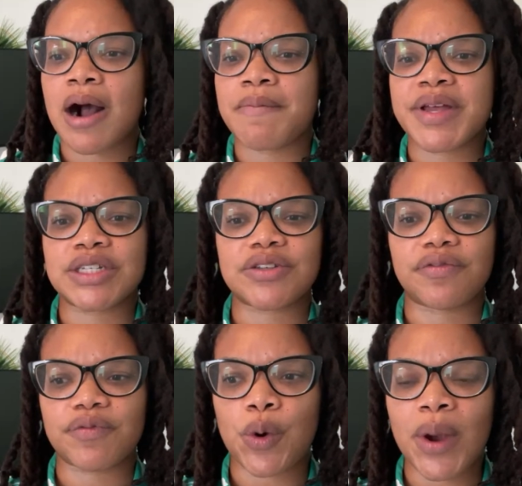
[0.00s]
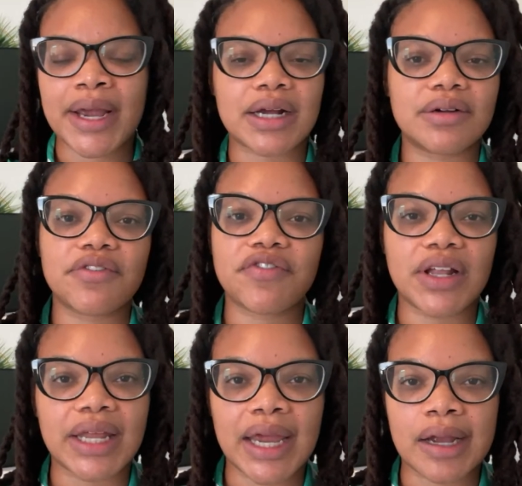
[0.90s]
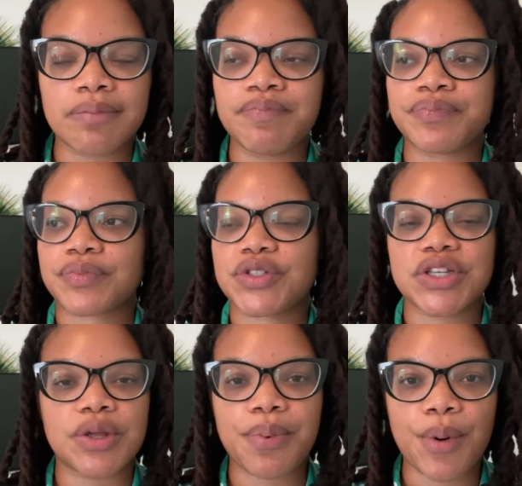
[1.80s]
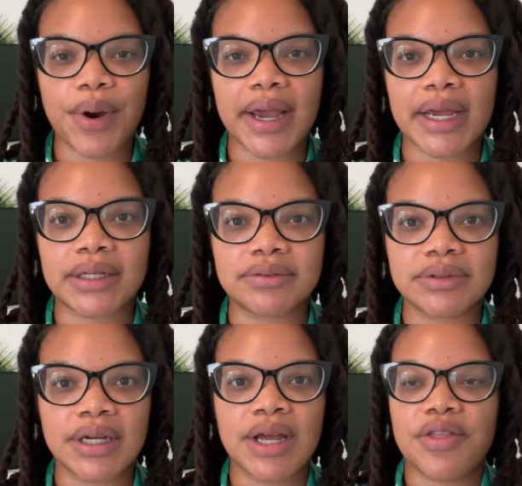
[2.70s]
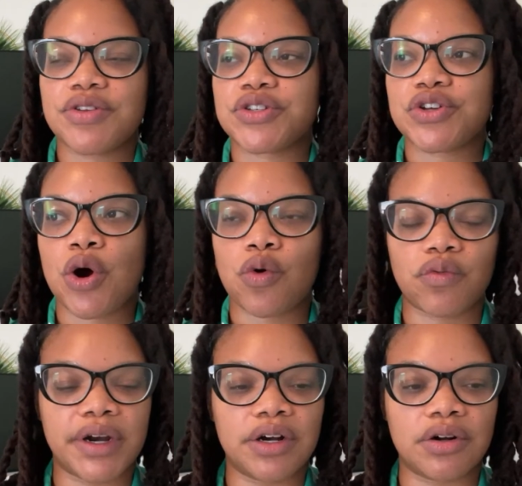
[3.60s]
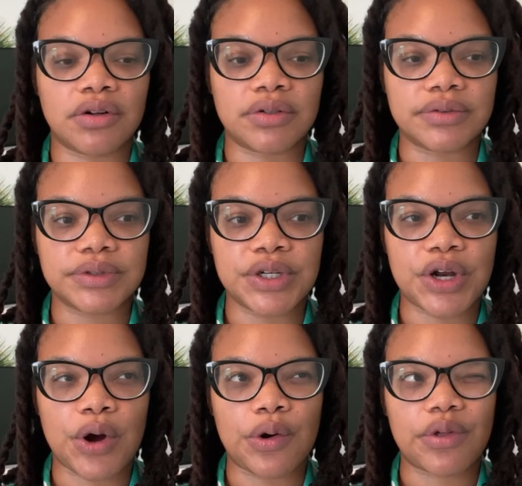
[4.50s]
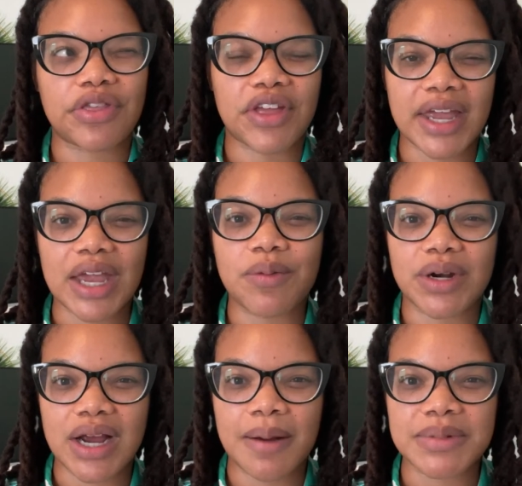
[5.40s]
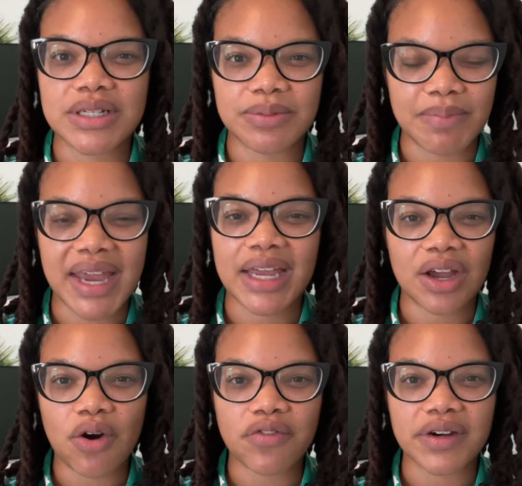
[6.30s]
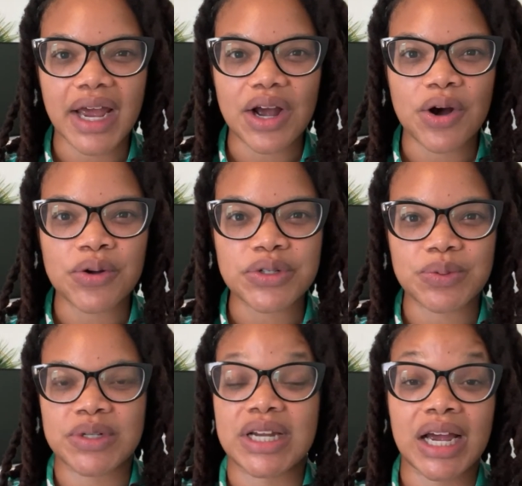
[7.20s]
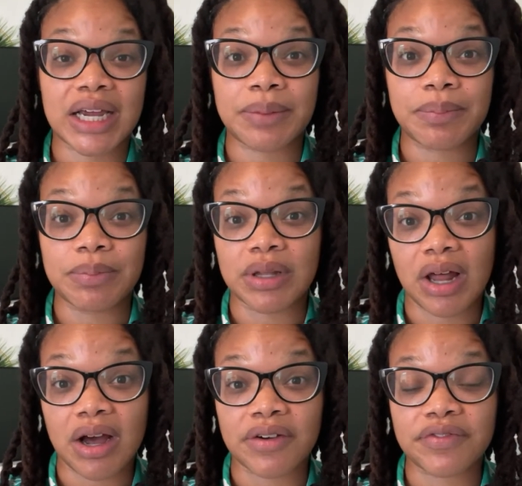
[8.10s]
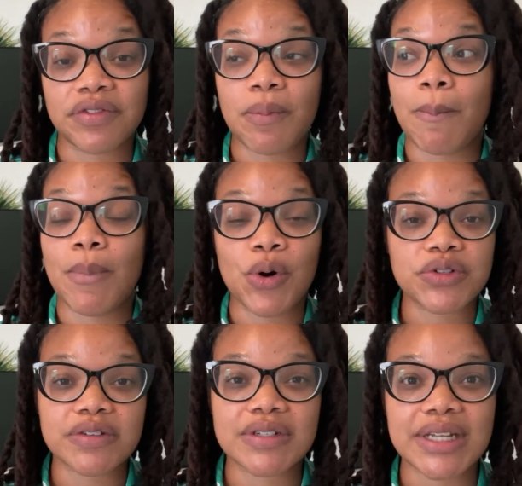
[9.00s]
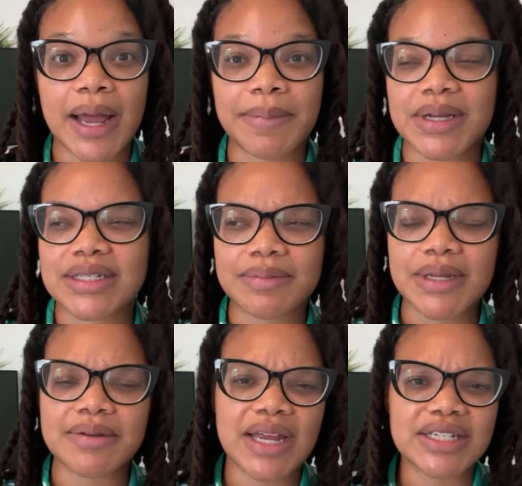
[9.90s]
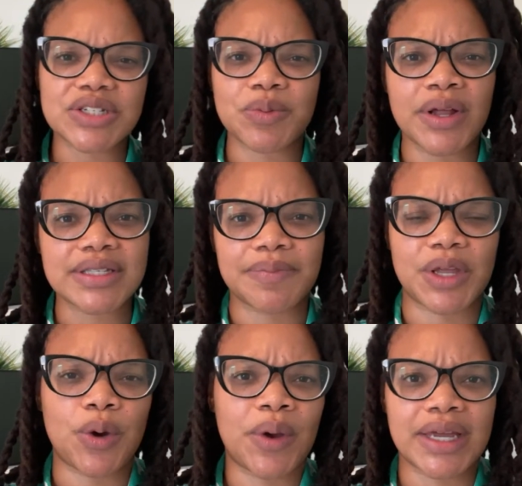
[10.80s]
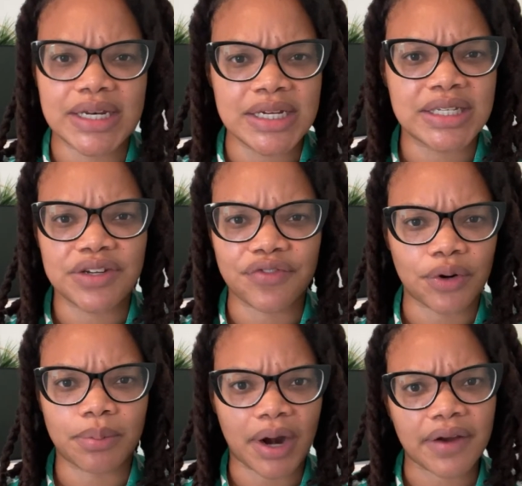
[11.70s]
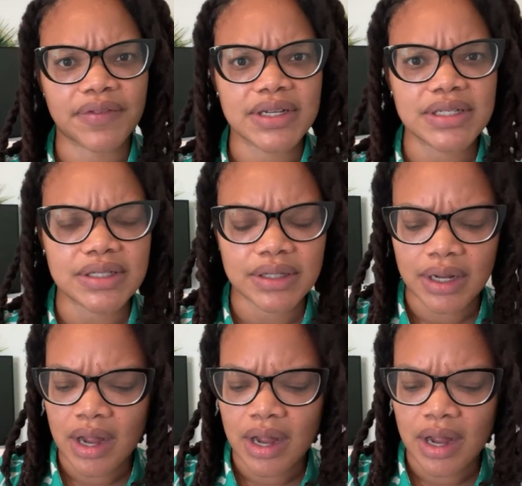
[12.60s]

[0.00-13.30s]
It's quick, filling, to the point. There's no real, thinking when it comes to making overnight oats, which I love most of the time because sometimes I just want something quick and easy for breakfast.